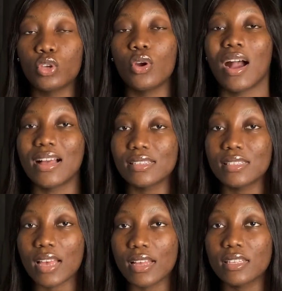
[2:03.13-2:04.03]
your
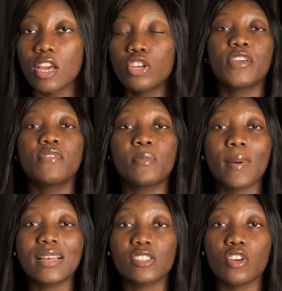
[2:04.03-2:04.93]
answers. If you
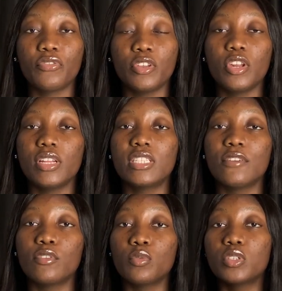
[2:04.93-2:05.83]
pass your video
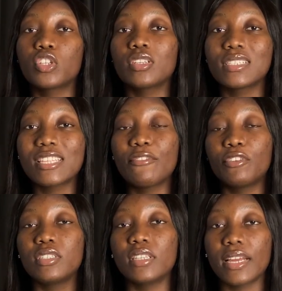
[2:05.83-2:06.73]
interview, you'll be shortlisted
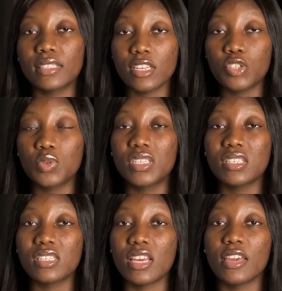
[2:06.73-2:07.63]
for the next stage, which
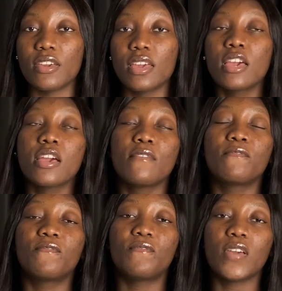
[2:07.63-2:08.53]
is a
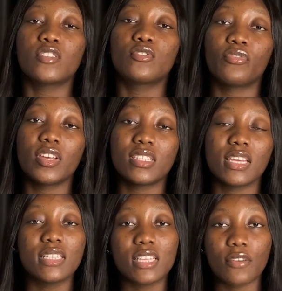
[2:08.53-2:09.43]
face-to-face
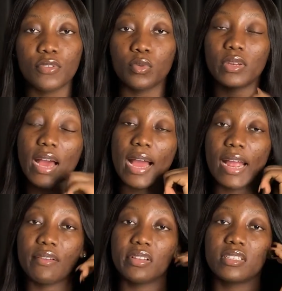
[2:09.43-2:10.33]
interview with the
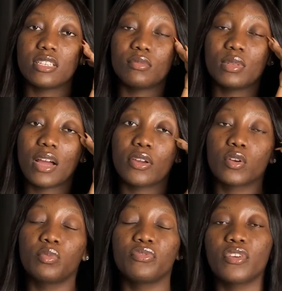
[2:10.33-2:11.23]
hiring team. Now,
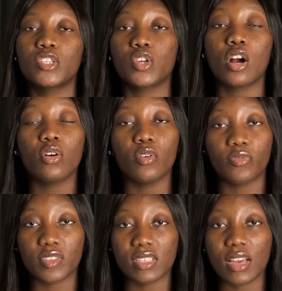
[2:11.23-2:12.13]
it could be virtual
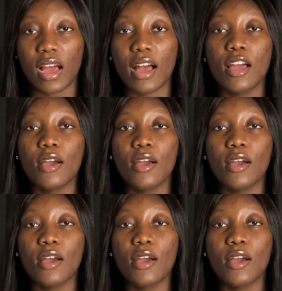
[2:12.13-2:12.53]
or physical,